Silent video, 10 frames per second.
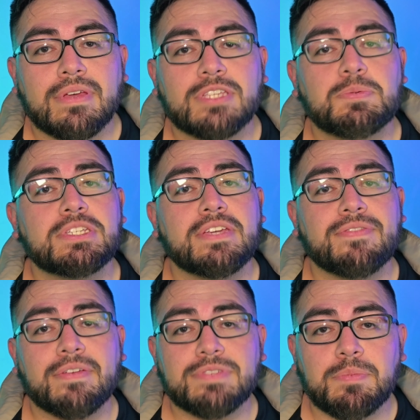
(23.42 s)
especially if
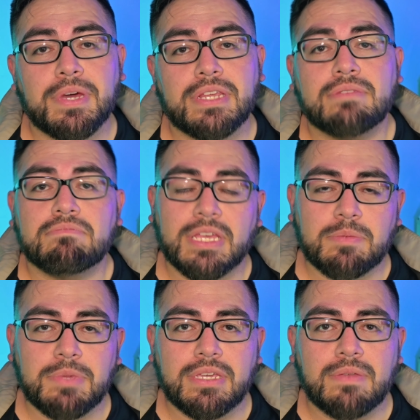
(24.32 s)
you have somebody like
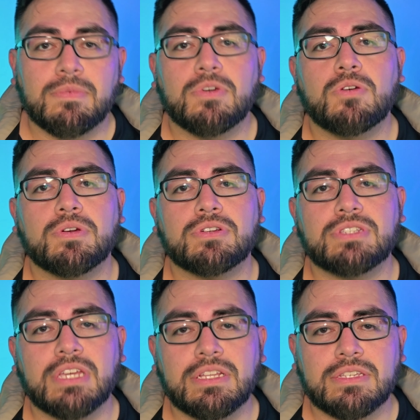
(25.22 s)
me who
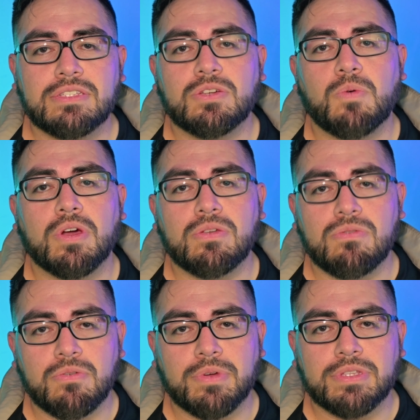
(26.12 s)
understands it to walk you
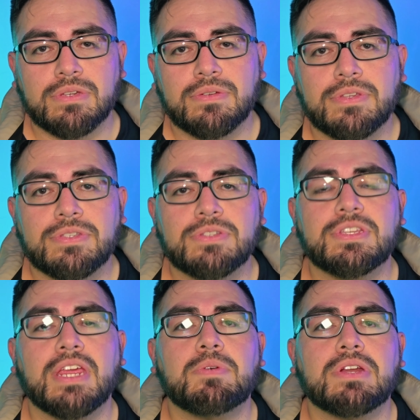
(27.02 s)
through it. So
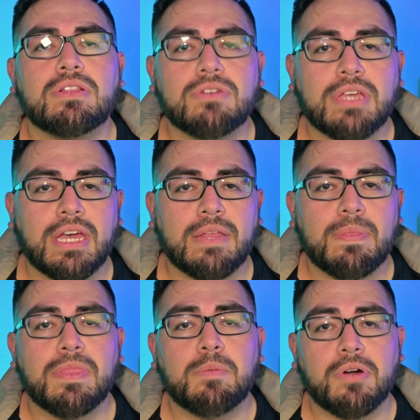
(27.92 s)
today we're going to look at
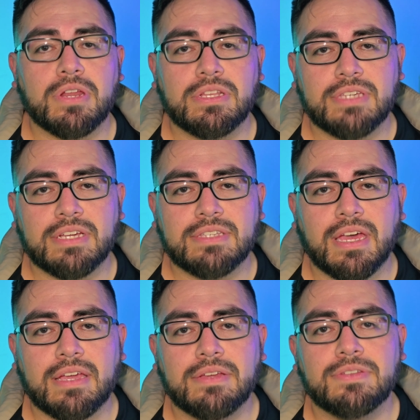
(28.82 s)
the marketing tech
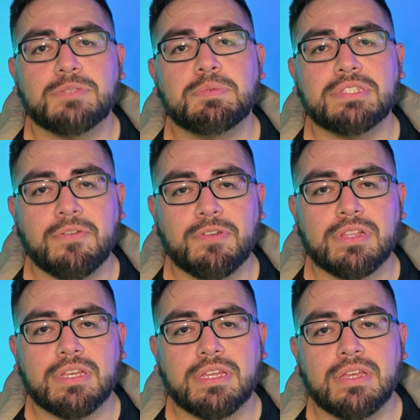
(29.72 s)
stack,
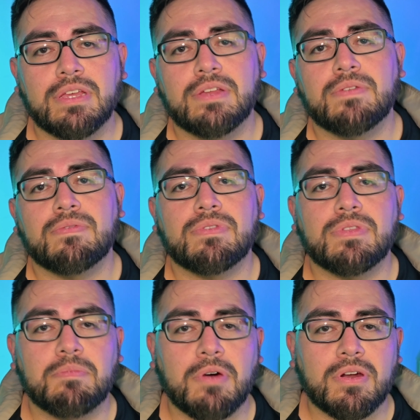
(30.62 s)
specifically
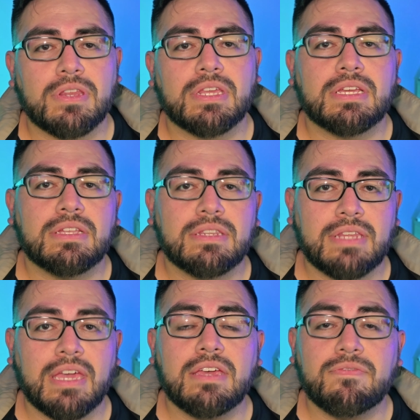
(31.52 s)
the marketing
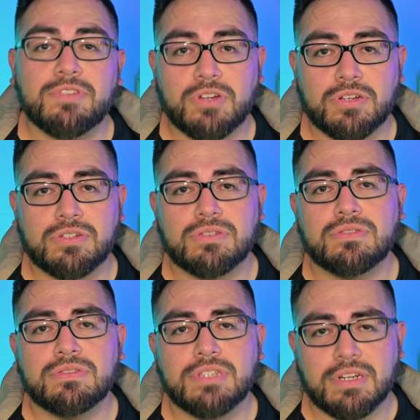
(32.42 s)
data infrastructure
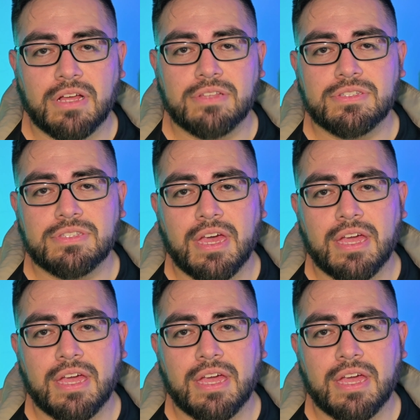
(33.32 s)
technology stack.